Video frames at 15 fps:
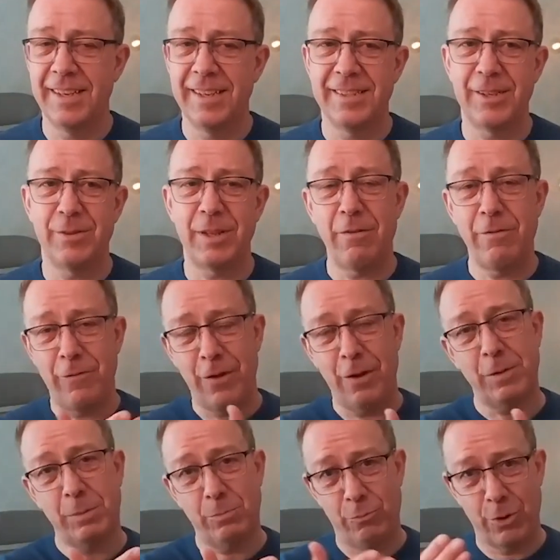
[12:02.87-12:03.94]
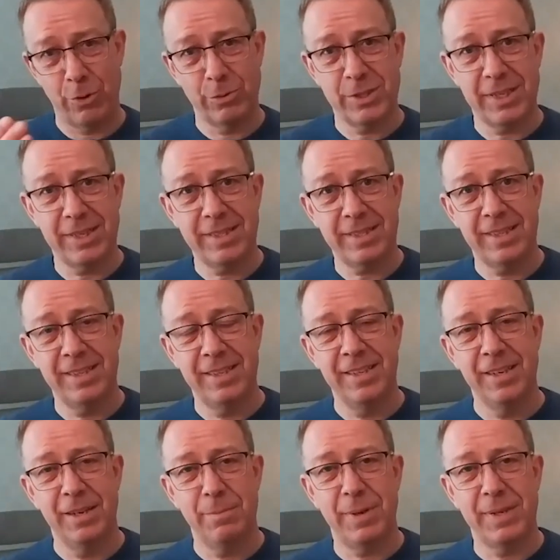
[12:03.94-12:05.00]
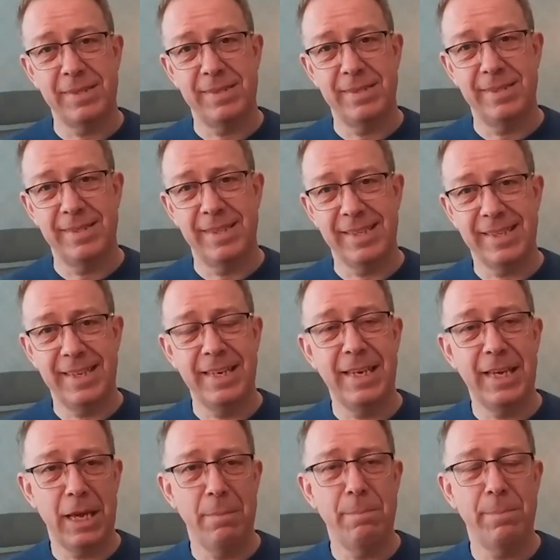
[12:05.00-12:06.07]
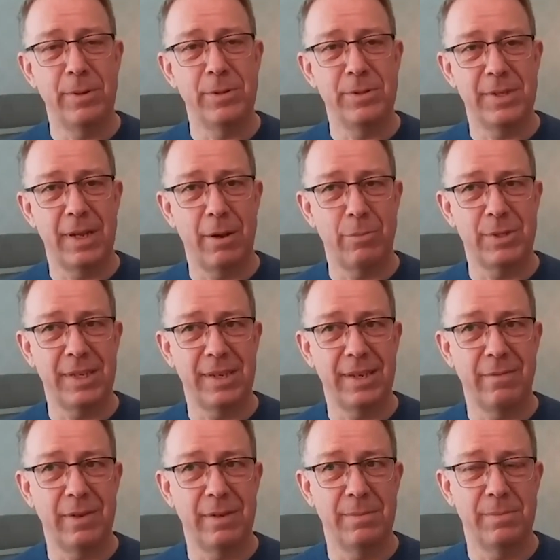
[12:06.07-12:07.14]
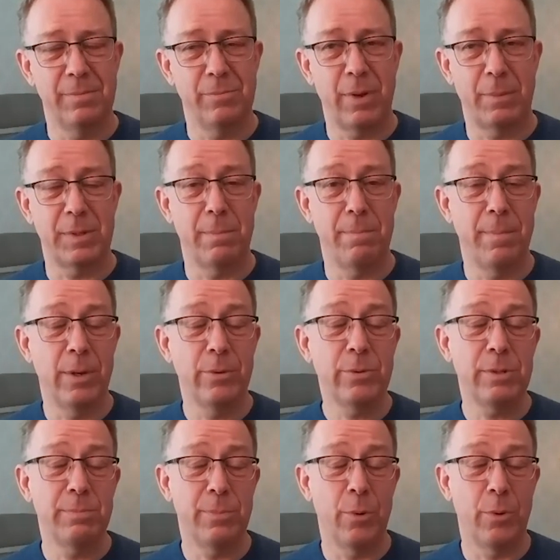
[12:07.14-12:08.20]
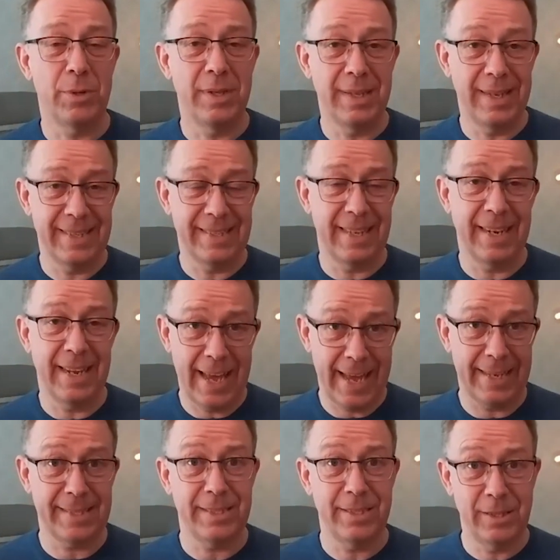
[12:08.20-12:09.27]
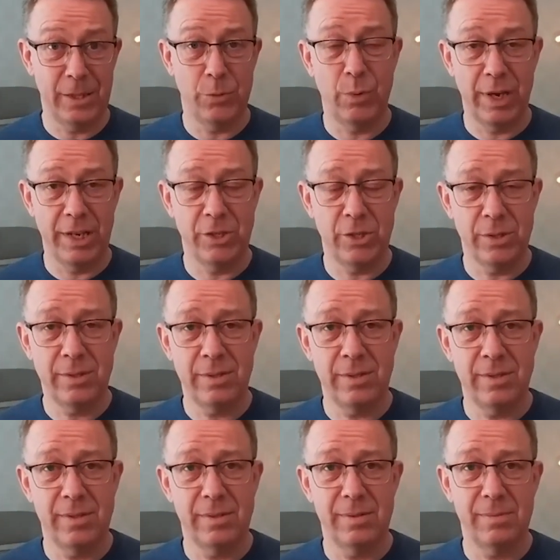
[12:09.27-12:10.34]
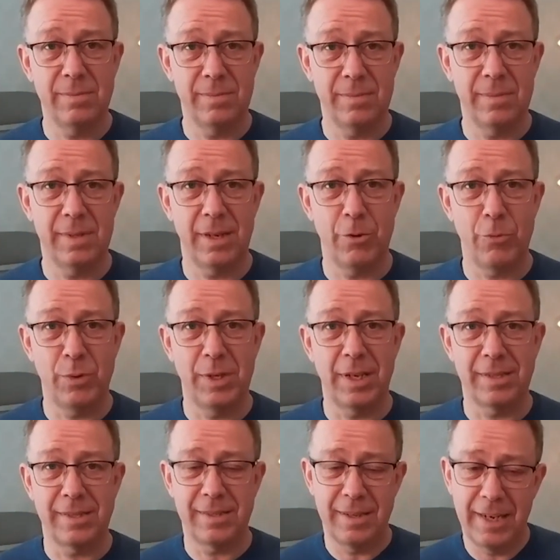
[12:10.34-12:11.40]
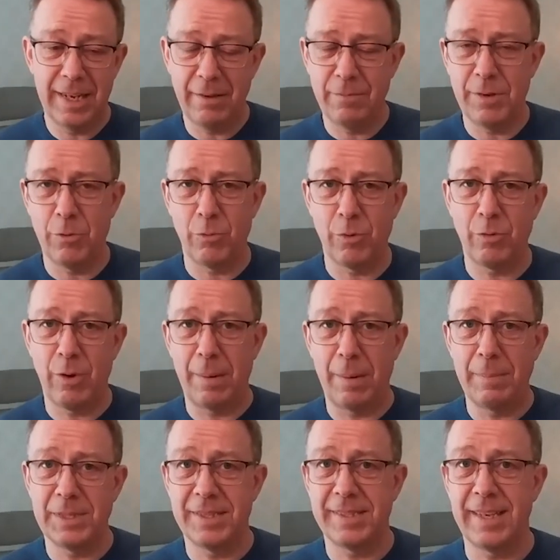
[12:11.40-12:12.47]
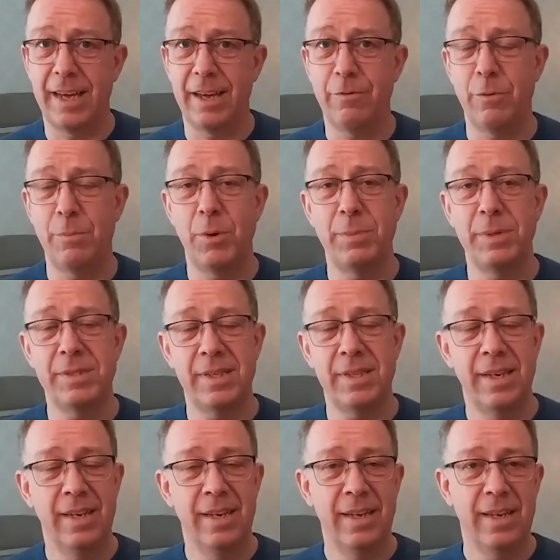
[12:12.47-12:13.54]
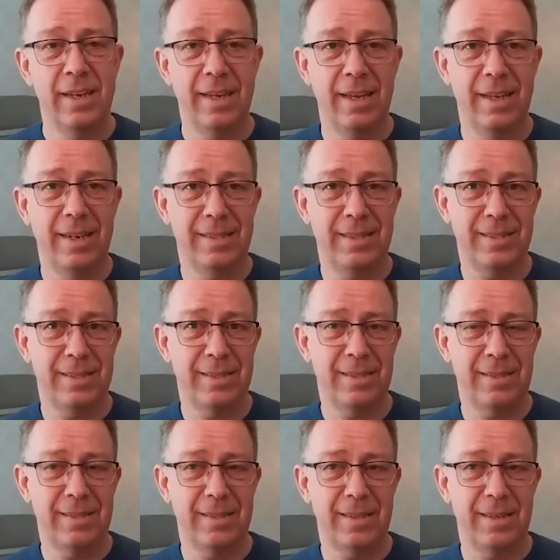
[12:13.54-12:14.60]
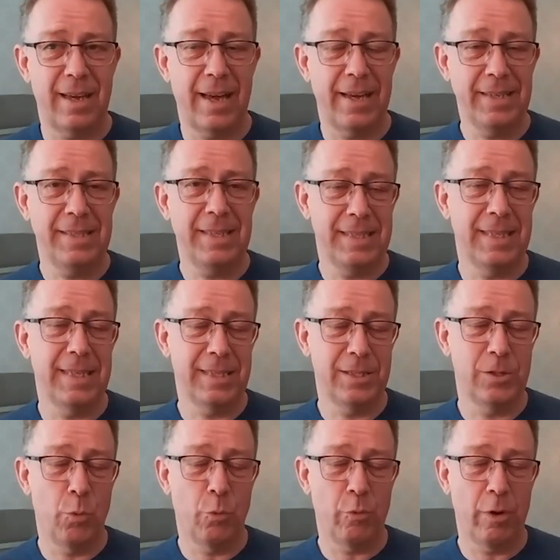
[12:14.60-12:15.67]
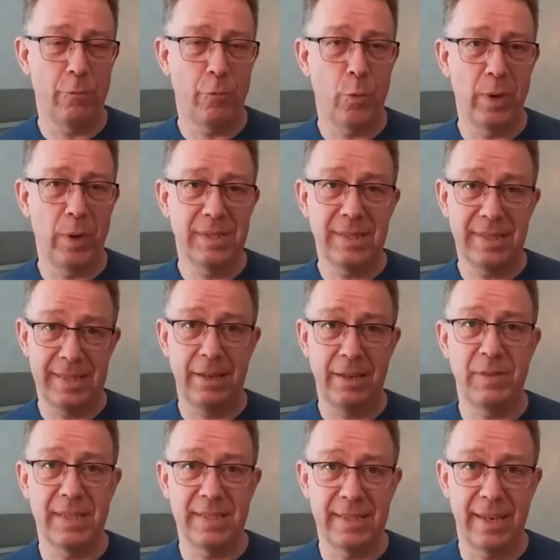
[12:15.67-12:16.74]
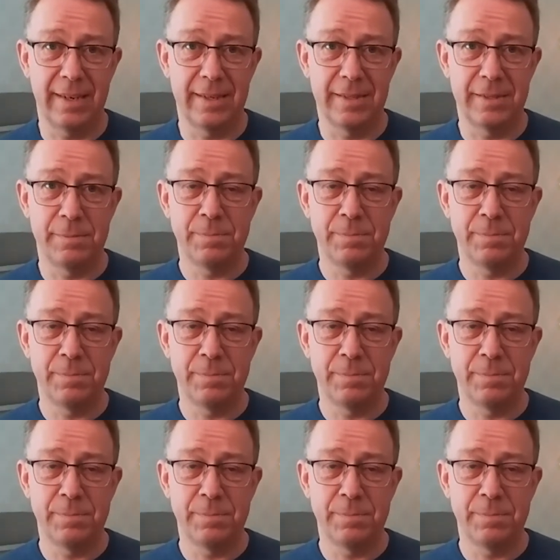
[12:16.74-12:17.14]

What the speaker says: So they follow the process, but the key inputs, and obviously even perhaps the most important, is then hazard situation. If we just leave the requirements aside for a moment, and it's IEC 62304 is a safety standard.